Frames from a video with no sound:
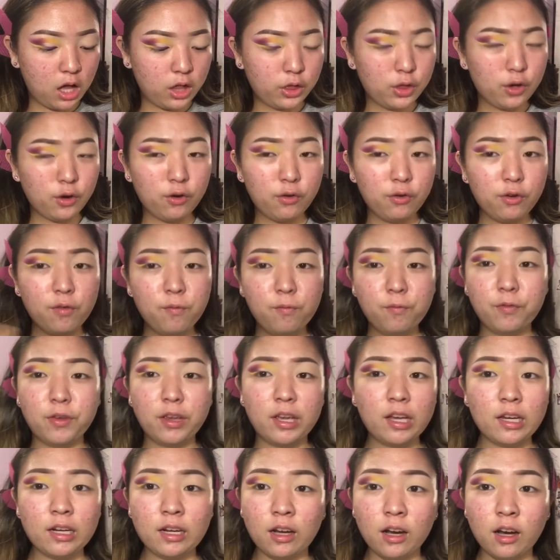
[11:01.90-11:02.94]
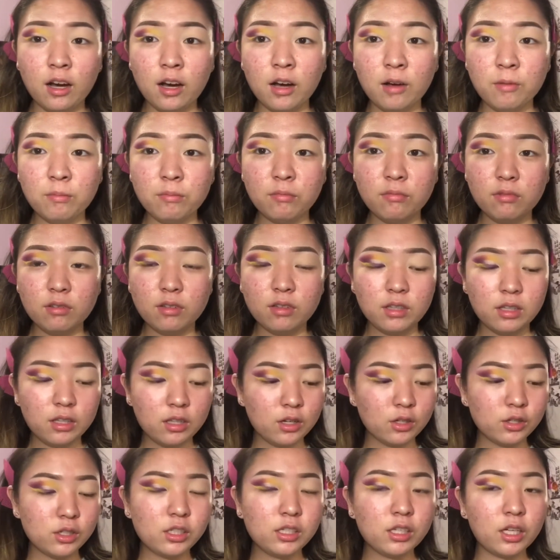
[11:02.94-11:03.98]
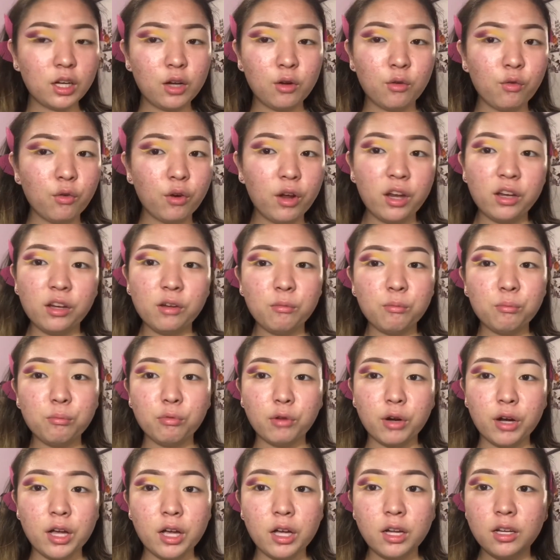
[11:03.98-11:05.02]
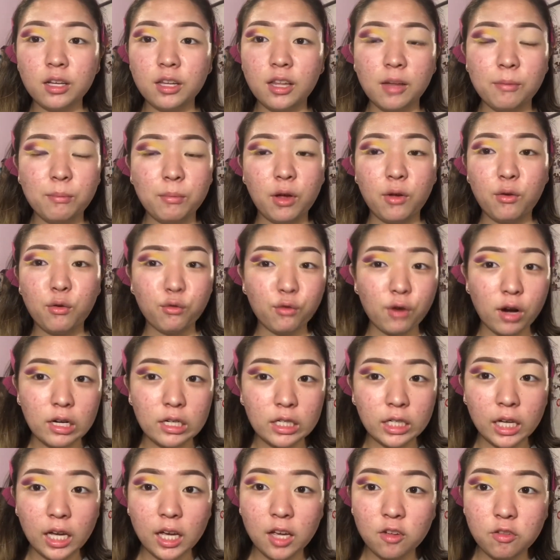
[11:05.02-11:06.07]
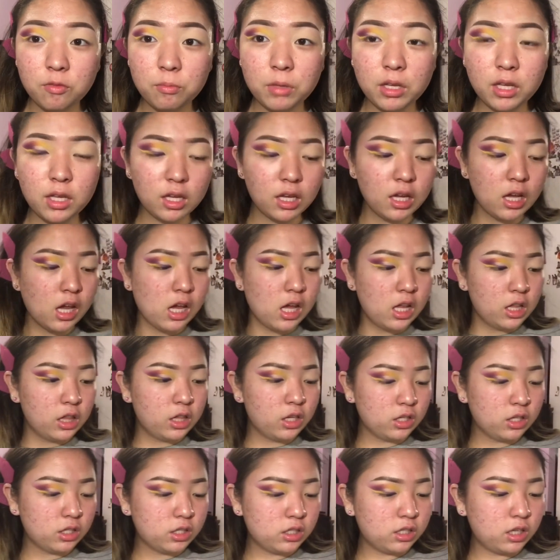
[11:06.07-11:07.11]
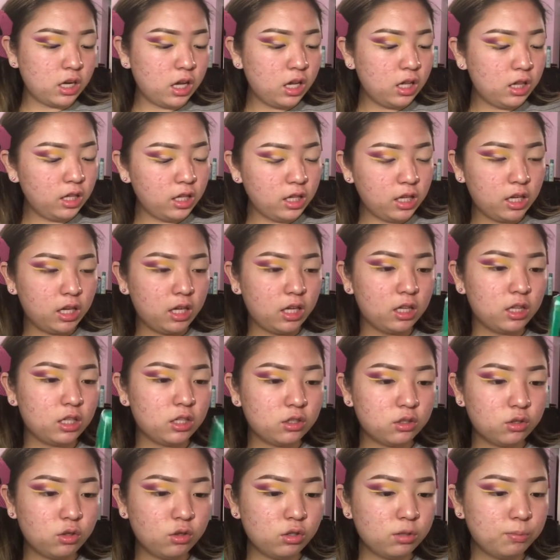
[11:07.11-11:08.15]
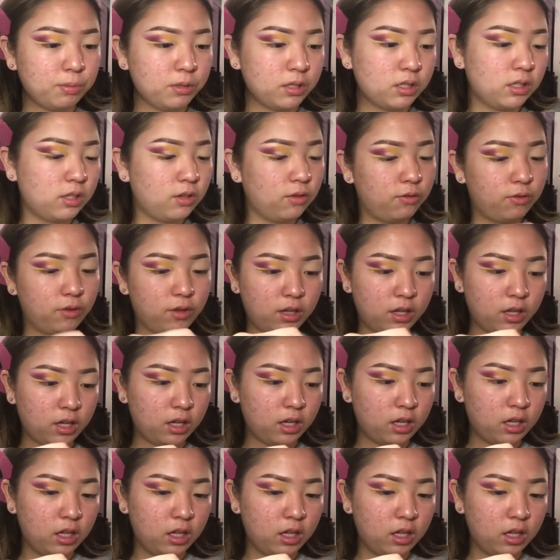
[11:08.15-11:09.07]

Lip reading: They're from Vietnam. They're just like a random brand that my friend gave me. There's no specific